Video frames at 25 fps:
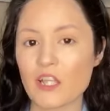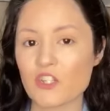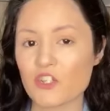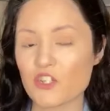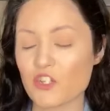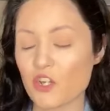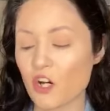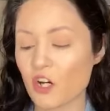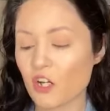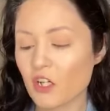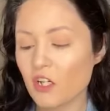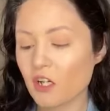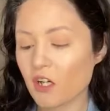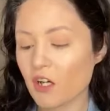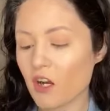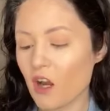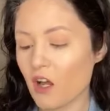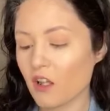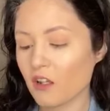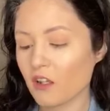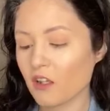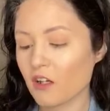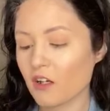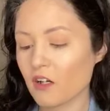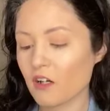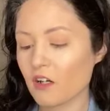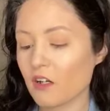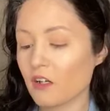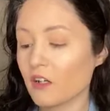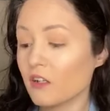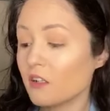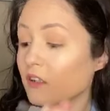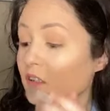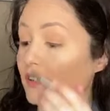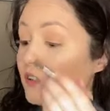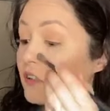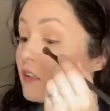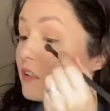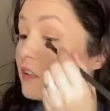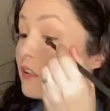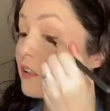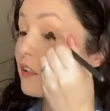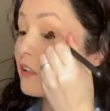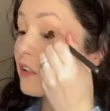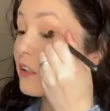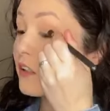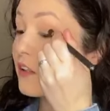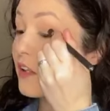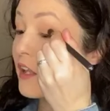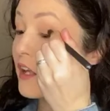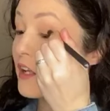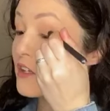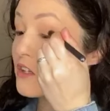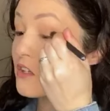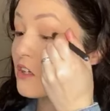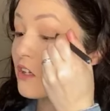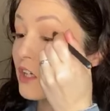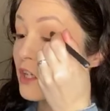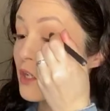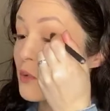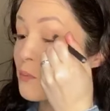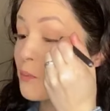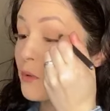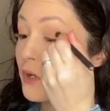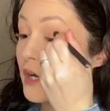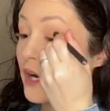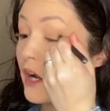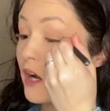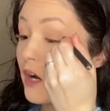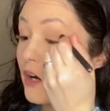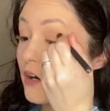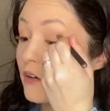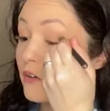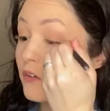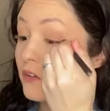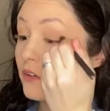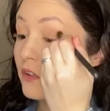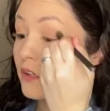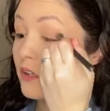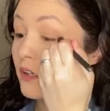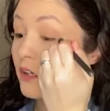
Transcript: dark color, that dark brown,